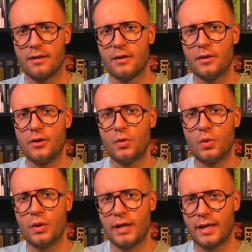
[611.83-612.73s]

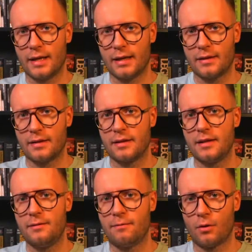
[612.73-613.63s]
you can
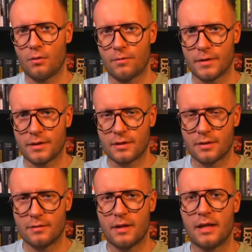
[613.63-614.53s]
evolve it
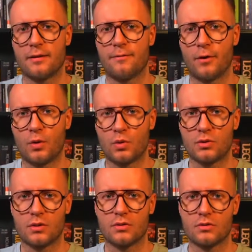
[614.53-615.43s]
and focus
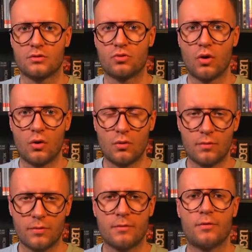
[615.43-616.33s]
on
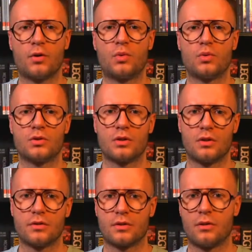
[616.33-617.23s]
growth, focus
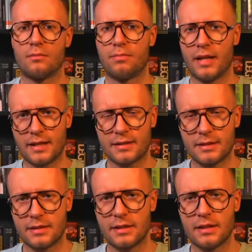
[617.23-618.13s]
on
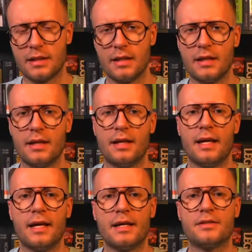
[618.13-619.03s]
complexity,
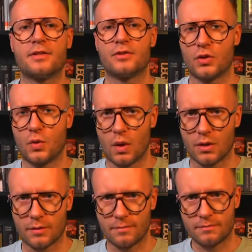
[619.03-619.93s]
and so
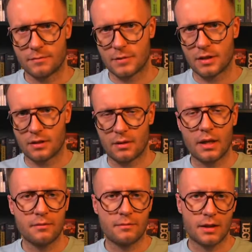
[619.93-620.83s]
on. So I
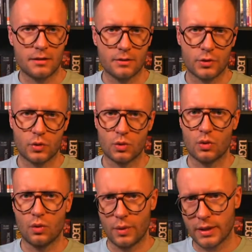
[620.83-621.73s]
invite you to
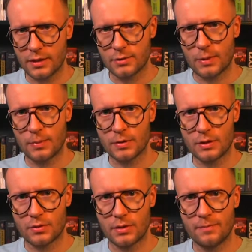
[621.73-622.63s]
look at this
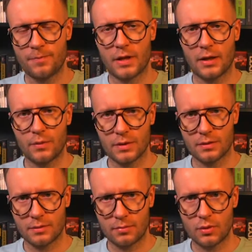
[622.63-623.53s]
repository. I
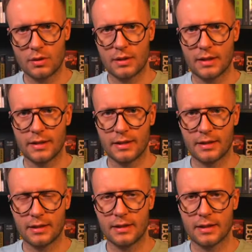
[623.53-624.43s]
will put the
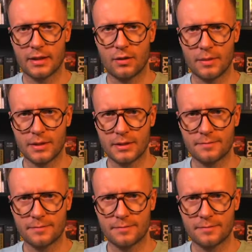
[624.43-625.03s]
link in a comment